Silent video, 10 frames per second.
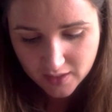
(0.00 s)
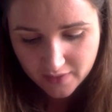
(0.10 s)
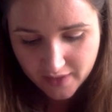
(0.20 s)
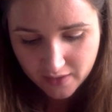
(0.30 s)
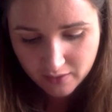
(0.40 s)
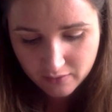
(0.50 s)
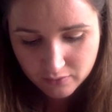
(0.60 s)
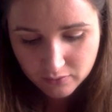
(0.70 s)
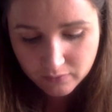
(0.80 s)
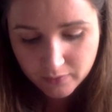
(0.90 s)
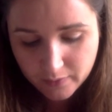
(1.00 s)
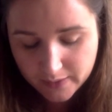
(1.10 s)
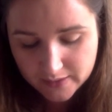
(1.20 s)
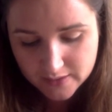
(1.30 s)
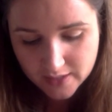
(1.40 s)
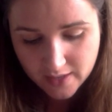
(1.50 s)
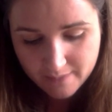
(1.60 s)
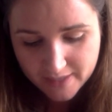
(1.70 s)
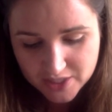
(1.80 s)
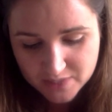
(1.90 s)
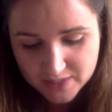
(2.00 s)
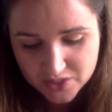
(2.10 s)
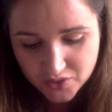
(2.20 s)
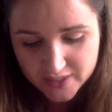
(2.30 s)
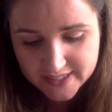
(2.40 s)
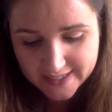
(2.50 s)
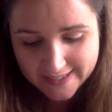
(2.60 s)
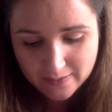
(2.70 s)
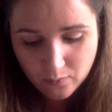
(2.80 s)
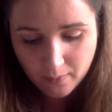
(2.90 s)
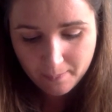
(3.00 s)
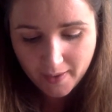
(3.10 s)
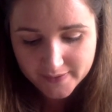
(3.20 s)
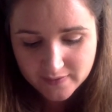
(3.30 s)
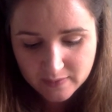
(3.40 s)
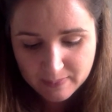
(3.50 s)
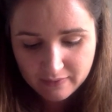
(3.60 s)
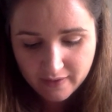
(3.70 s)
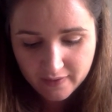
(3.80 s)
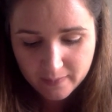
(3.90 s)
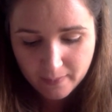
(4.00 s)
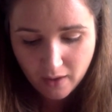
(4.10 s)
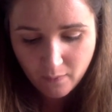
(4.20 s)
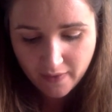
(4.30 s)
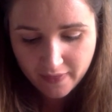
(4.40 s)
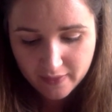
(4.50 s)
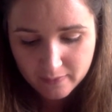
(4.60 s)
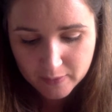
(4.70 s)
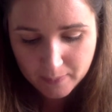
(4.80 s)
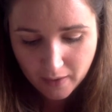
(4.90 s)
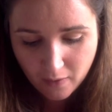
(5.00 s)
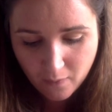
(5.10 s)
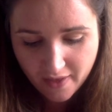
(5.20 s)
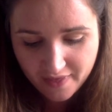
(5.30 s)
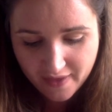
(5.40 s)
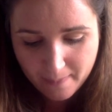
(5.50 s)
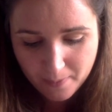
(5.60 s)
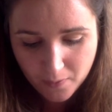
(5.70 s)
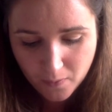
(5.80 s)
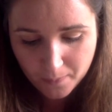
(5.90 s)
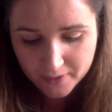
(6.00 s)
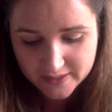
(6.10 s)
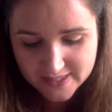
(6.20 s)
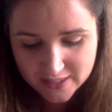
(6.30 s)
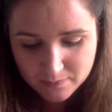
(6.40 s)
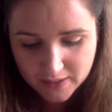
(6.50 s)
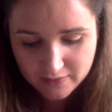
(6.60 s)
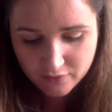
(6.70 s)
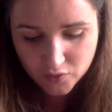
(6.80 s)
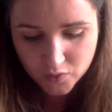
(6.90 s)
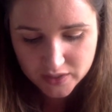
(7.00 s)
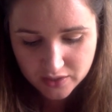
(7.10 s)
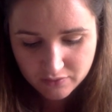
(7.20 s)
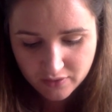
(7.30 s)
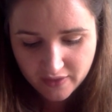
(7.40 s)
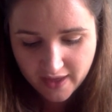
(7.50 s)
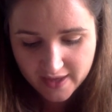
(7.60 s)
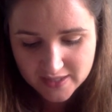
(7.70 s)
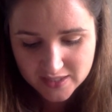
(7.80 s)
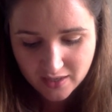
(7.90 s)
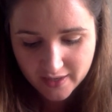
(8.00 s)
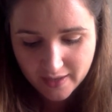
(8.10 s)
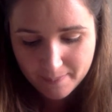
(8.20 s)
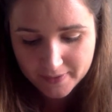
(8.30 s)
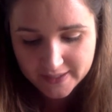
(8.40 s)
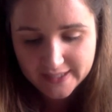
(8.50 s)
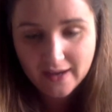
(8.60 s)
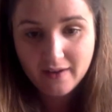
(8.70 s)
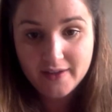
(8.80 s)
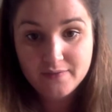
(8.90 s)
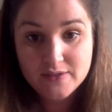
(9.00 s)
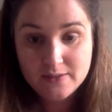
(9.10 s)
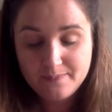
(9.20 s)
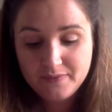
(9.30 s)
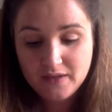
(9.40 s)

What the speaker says: They are all ruined. Benjamin is trying to clean up one part of the burrow, the part where their paw prints had been recorded through their entire bunny lives.